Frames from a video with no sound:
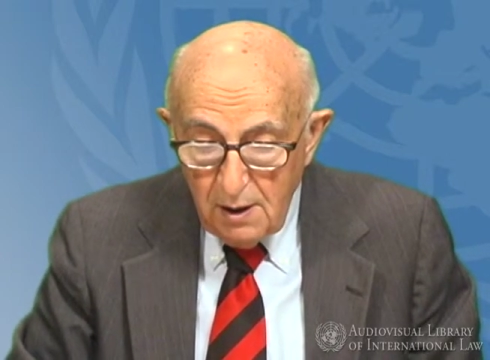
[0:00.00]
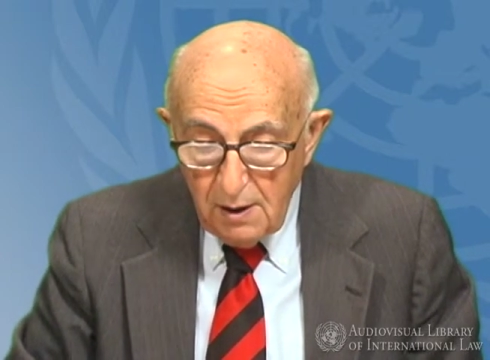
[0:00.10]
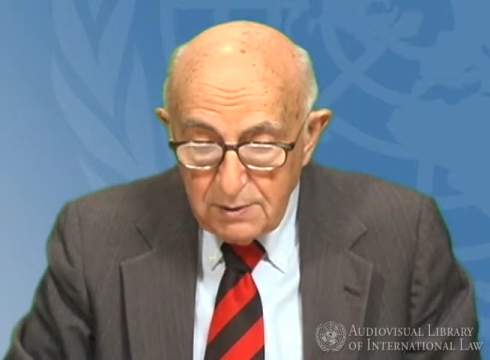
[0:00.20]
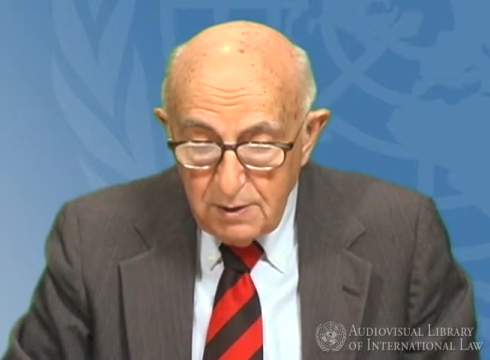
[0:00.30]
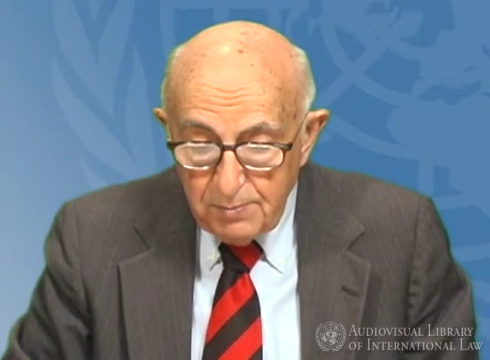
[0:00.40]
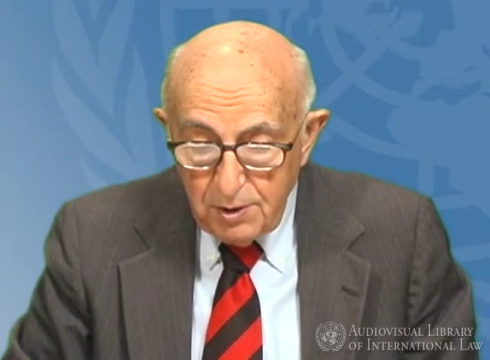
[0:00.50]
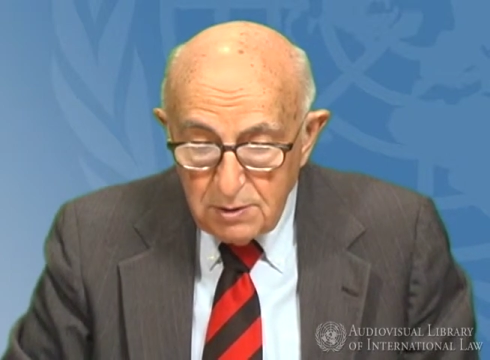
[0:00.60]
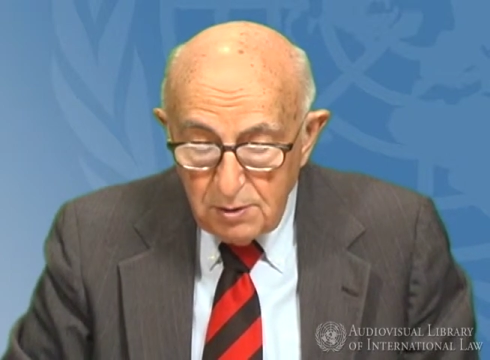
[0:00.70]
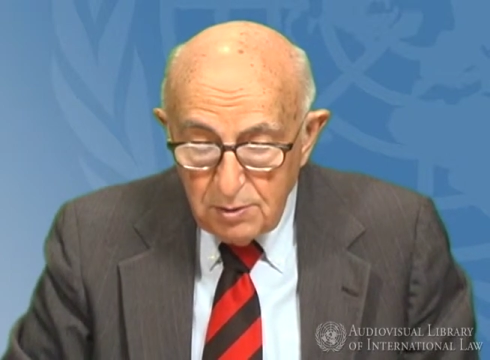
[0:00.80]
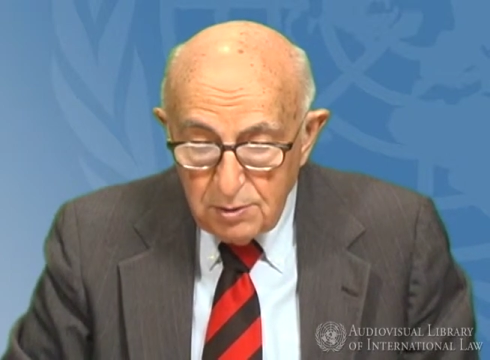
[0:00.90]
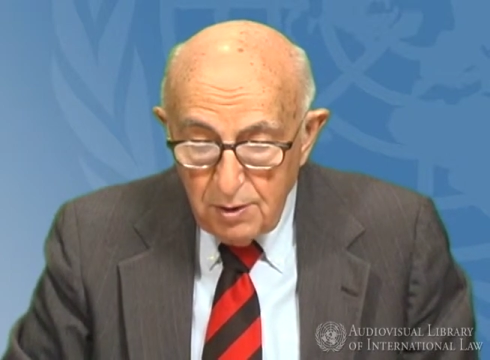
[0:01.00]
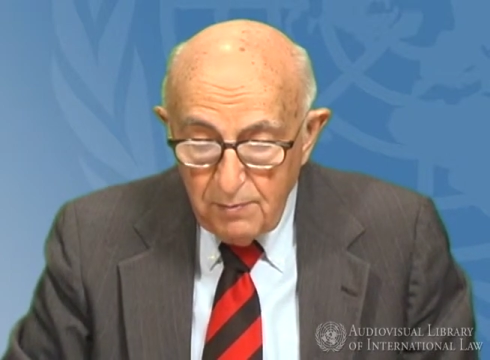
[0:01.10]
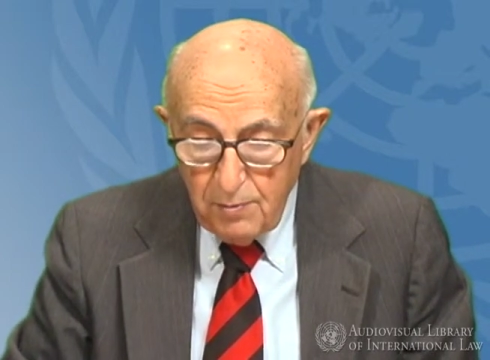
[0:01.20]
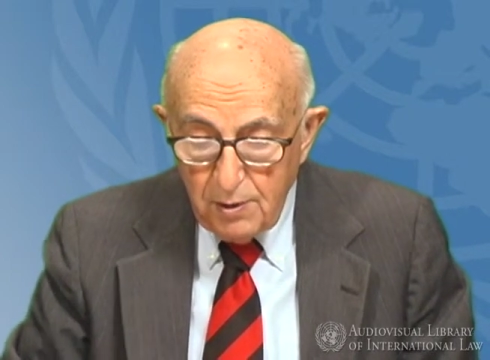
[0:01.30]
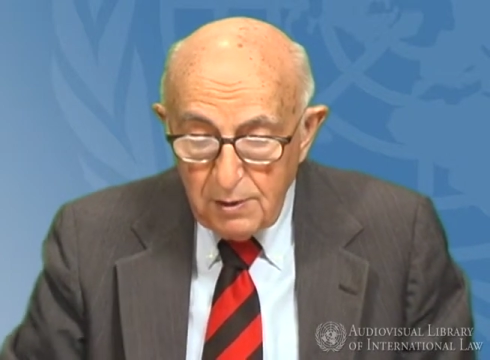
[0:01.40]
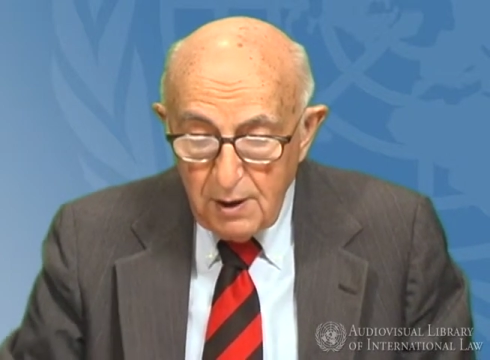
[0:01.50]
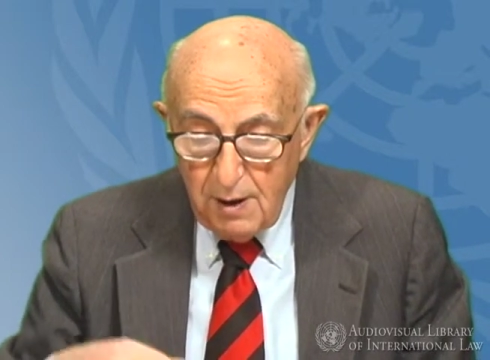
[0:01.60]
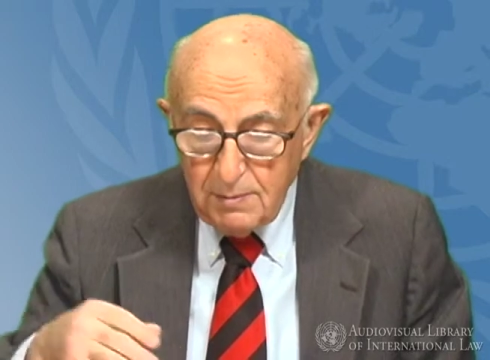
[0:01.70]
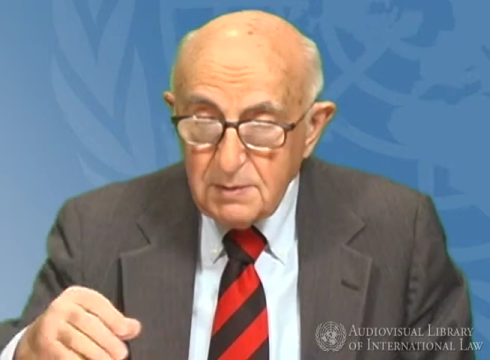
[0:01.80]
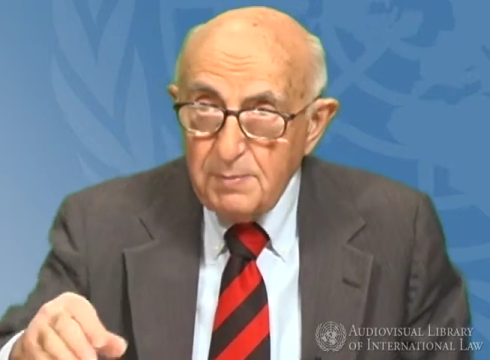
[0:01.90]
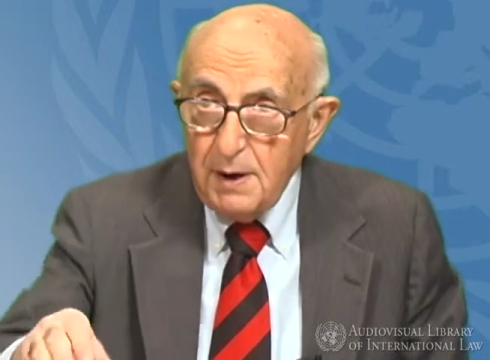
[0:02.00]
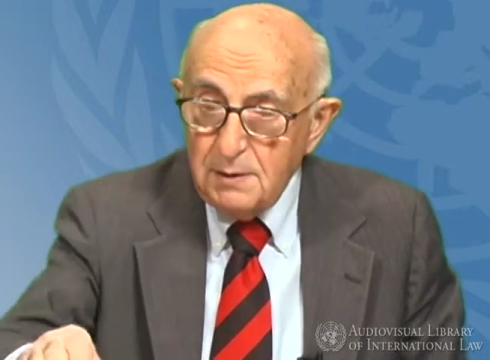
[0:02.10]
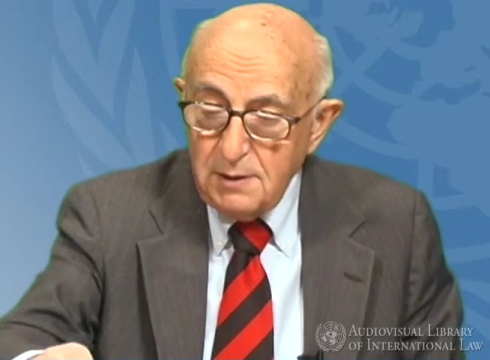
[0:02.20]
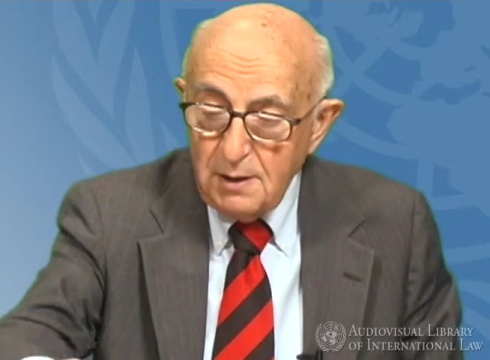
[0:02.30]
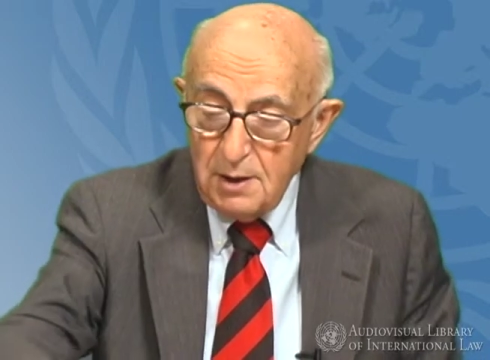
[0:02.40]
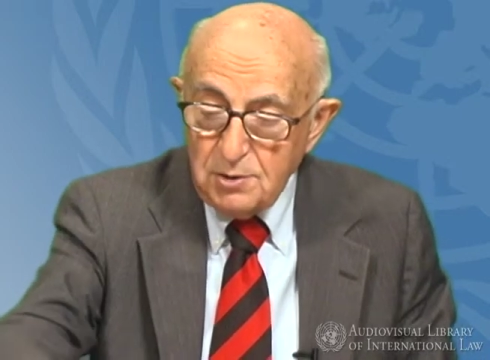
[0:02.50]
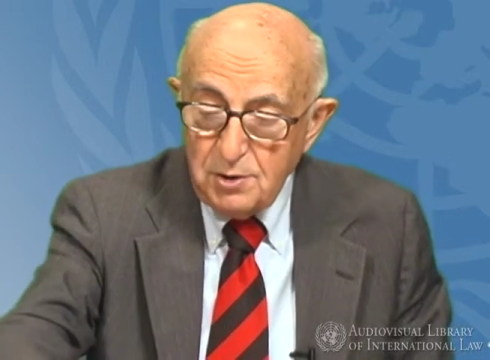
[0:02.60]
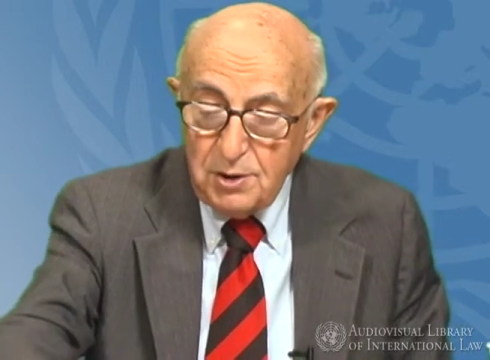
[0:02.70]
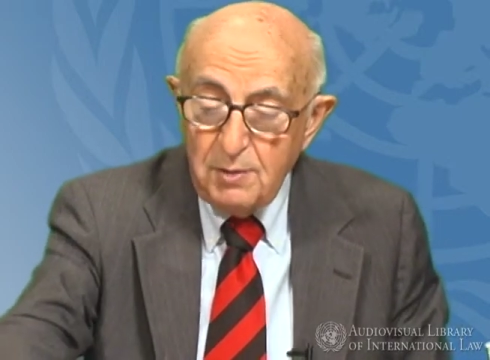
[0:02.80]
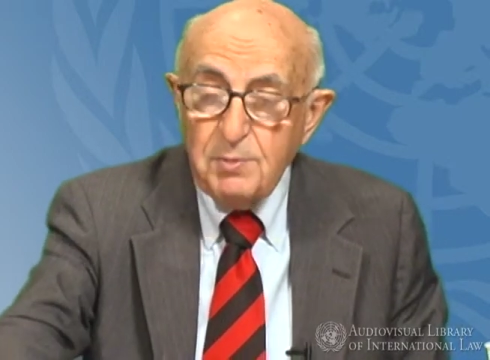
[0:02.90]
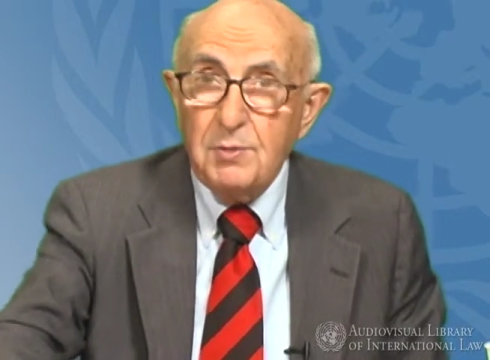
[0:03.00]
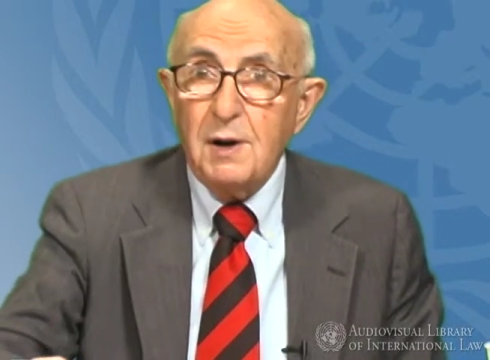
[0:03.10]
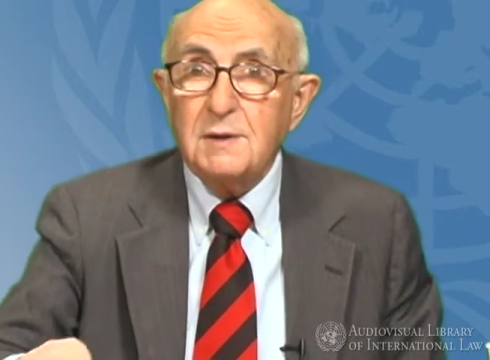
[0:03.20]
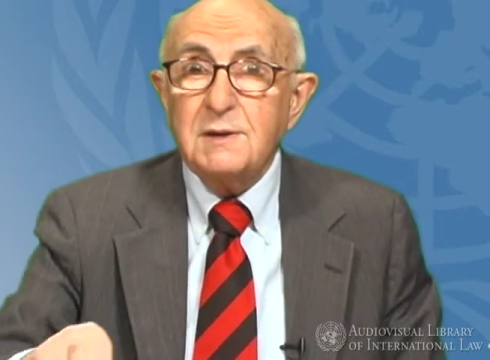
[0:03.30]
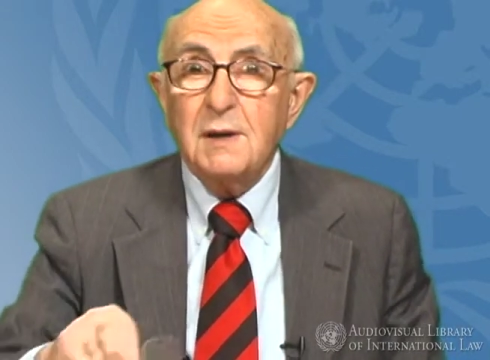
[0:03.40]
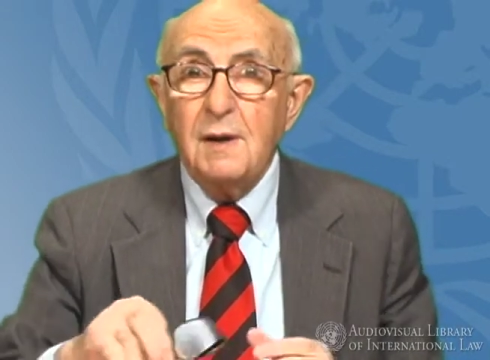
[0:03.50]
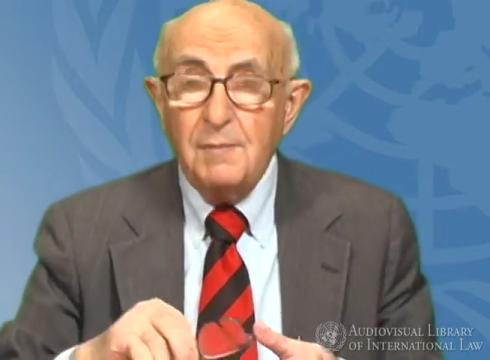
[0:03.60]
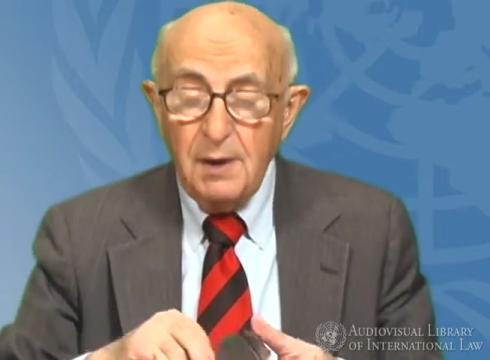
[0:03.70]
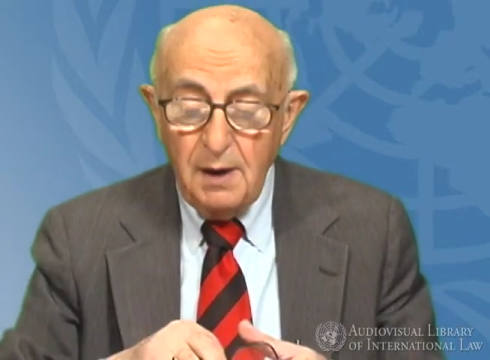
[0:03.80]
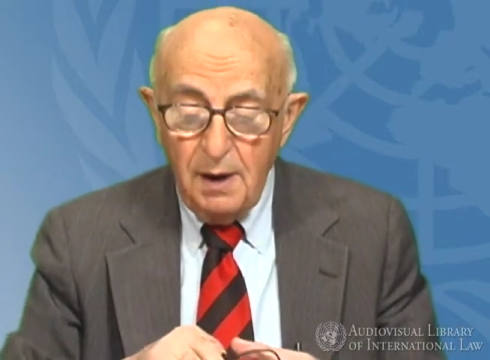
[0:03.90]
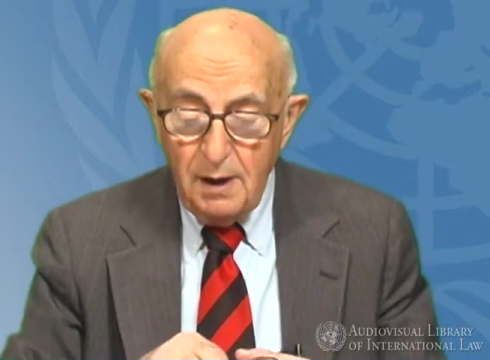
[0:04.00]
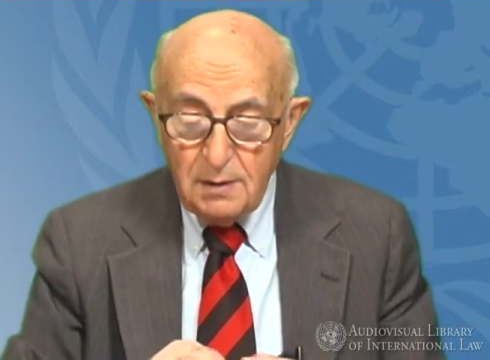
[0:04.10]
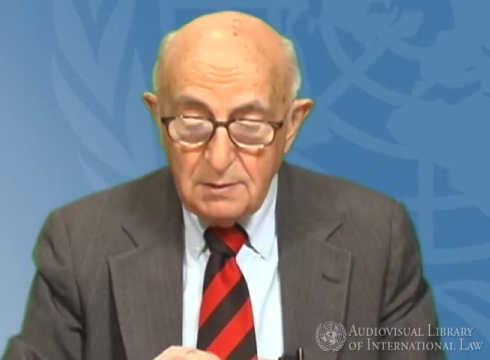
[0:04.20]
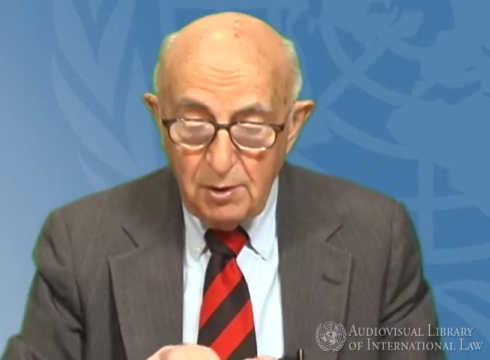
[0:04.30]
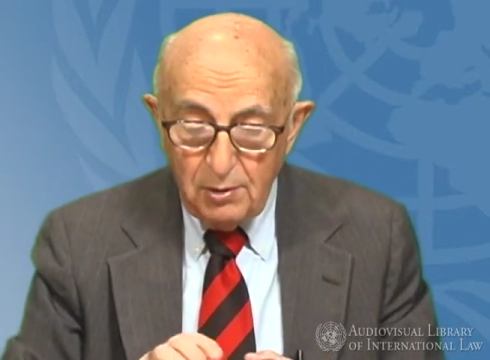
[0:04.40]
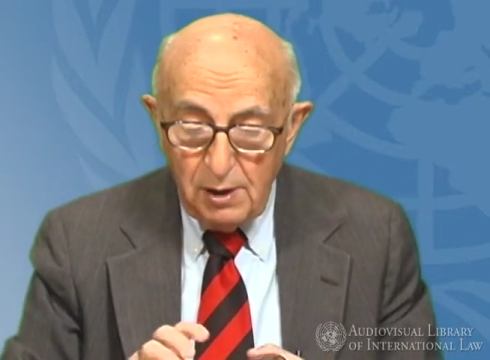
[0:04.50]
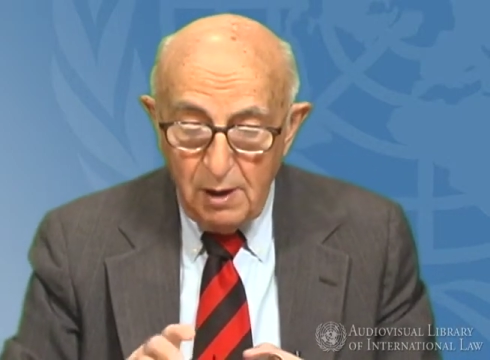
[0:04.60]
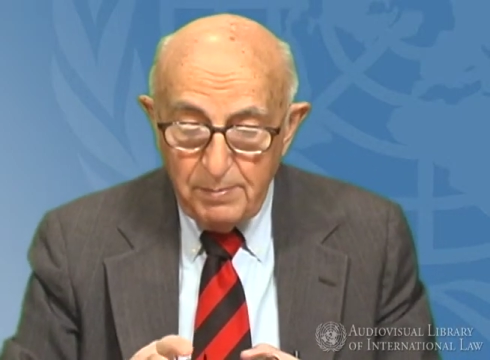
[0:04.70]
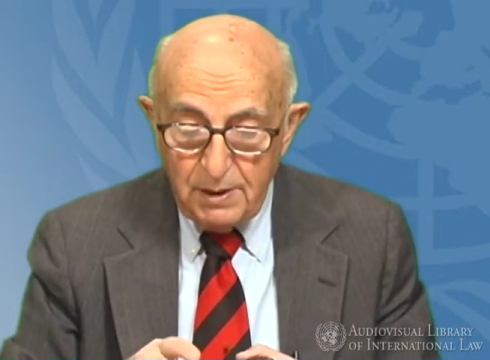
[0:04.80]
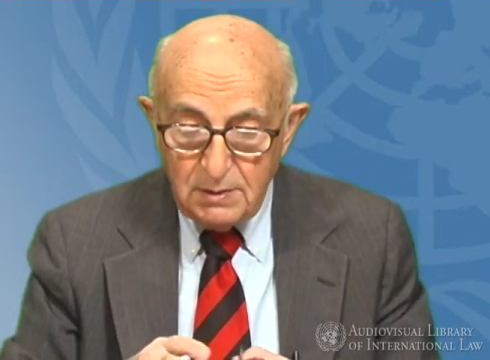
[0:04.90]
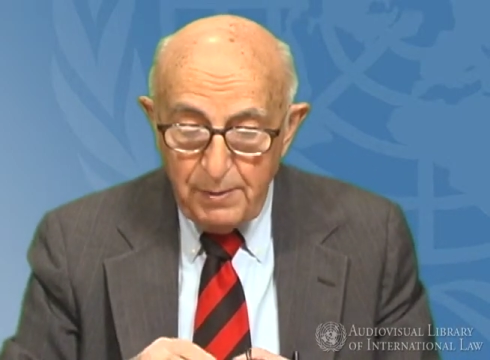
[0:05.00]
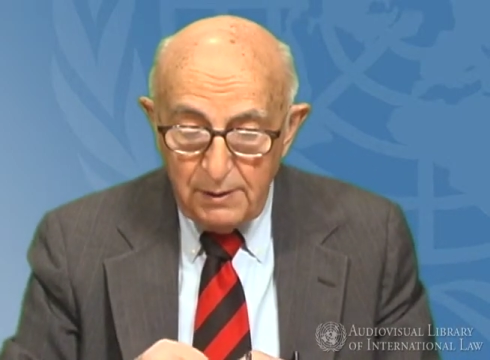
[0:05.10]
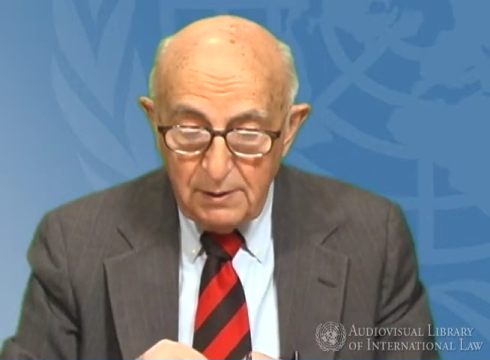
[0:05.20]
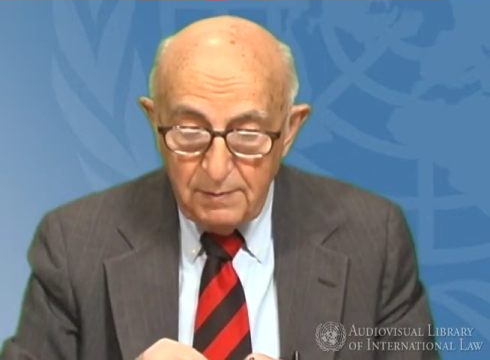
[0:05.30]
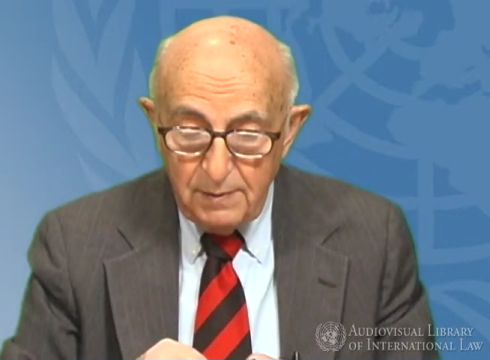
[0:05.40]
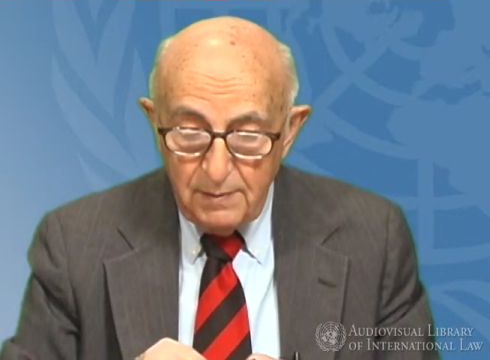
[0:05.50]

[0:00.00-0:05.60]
on the Prosecution of War Crimes by International Tribunals, a Historical Perspective.